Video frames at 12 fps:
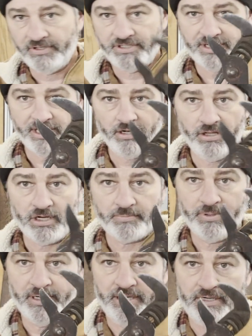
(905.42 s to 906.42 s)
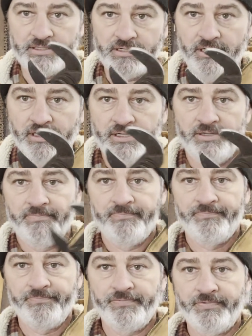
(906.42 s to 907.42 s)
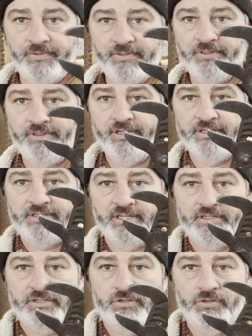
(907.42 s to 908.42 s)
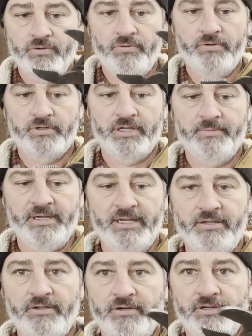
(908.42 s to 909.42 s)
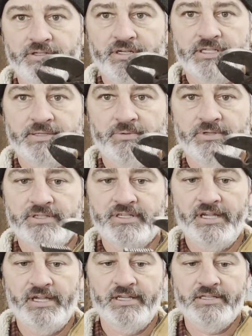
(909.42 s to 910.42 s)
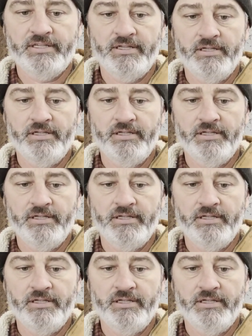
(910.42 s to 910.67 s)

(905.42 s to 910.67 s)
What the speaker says: channel lock pliers. These things too come in handy. They're adjustable in size